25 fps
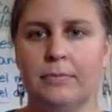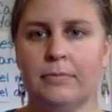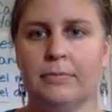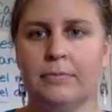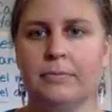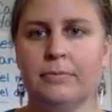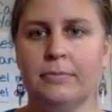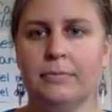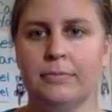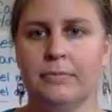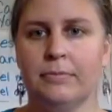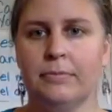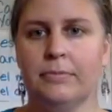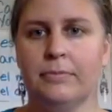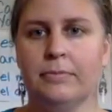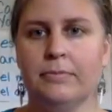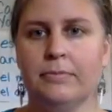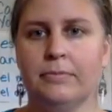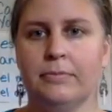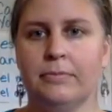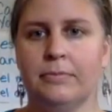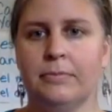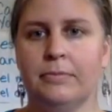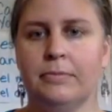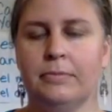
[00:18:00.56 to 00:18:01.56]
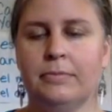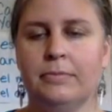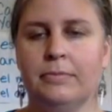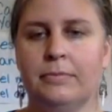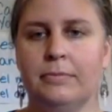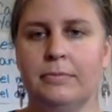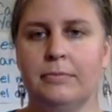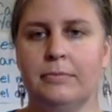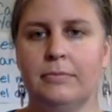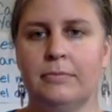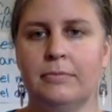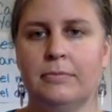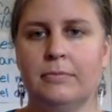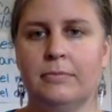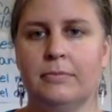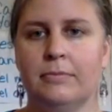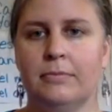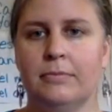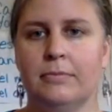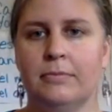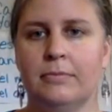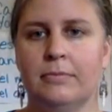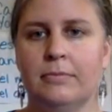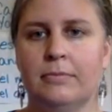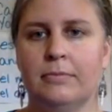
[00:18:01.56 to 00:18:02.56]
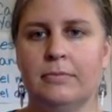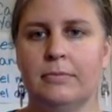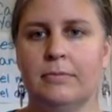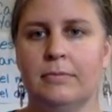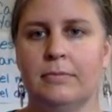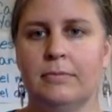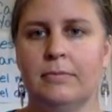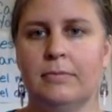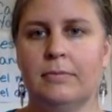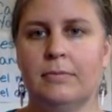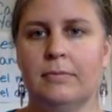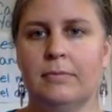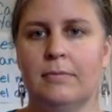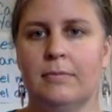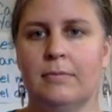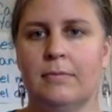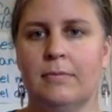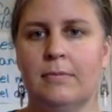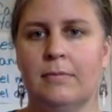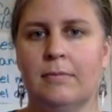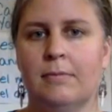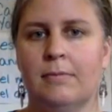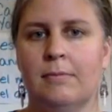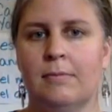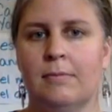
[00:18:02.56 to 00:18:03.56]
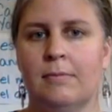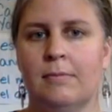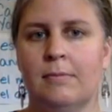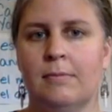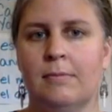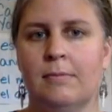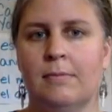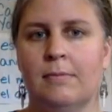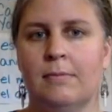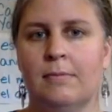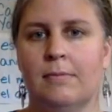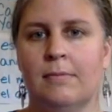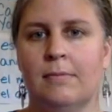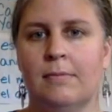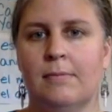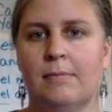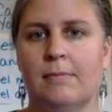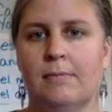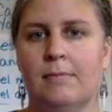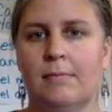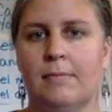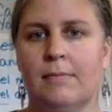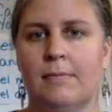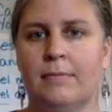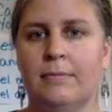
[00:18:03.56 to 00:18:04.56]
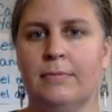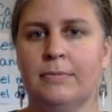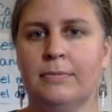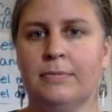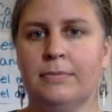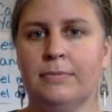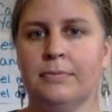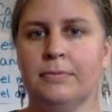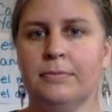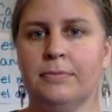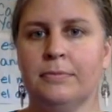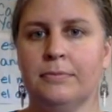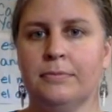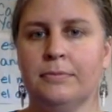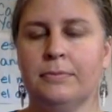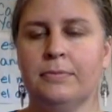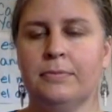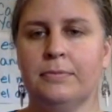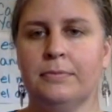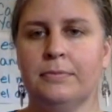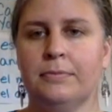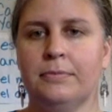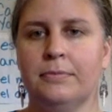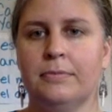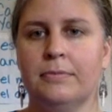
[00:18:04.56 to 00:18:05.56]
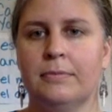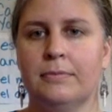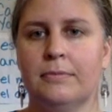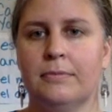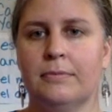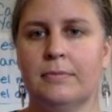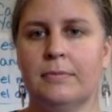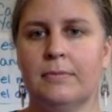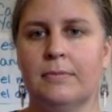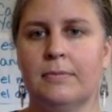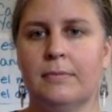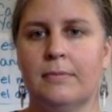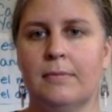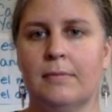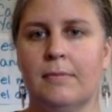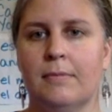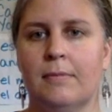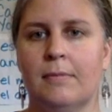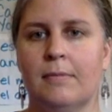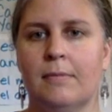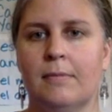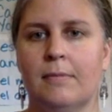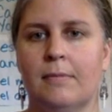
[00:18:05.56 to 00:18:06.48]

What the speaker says: The person shown says nothing.